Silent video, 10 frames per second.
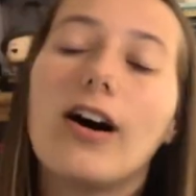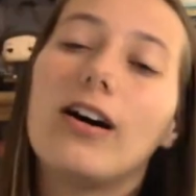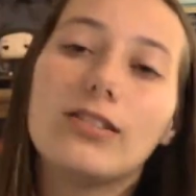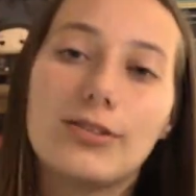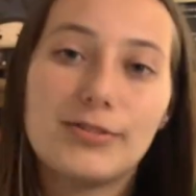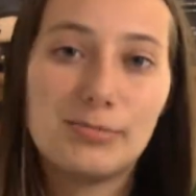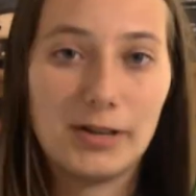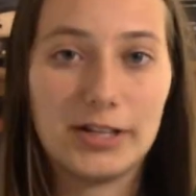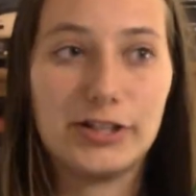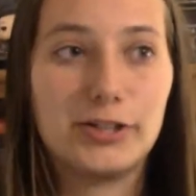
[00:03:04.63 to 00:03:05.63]
all over
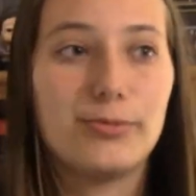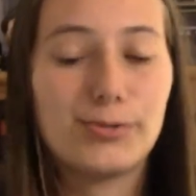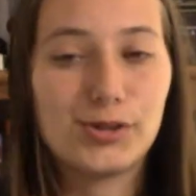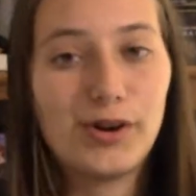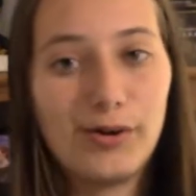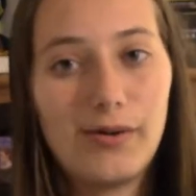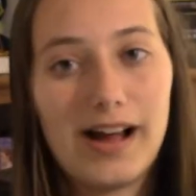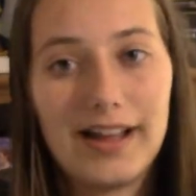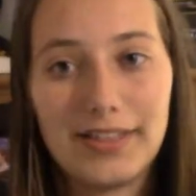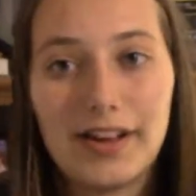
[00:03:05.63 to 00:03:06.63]
booktube, so
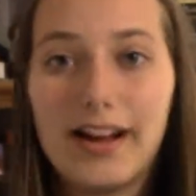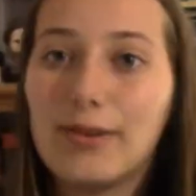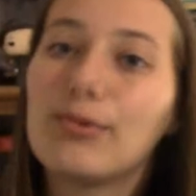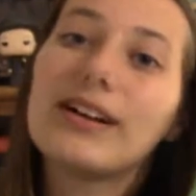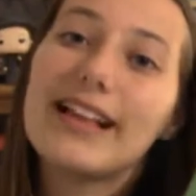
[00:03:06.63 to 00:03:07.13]
I thought, well,